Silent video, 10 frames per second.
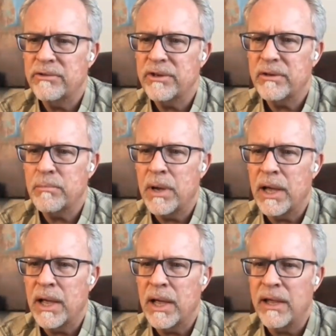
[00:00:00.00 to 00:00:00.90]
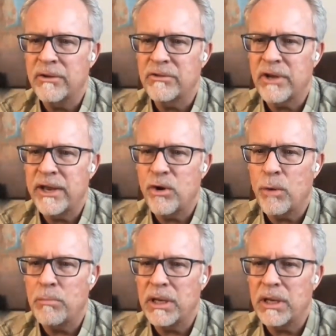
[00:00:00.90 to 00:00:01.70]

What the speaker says: isn't my anxiety